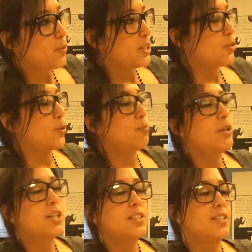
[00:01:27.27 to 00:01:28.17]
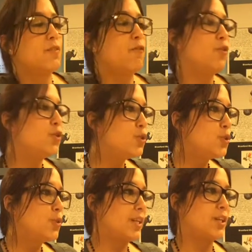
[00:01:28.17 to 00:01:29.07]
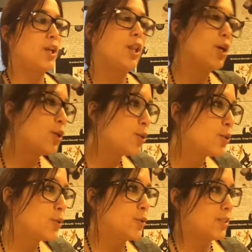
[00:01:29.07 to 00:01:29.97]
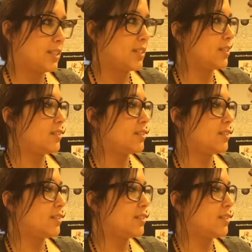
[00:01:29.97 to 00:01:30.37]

We sold books and food and clothes and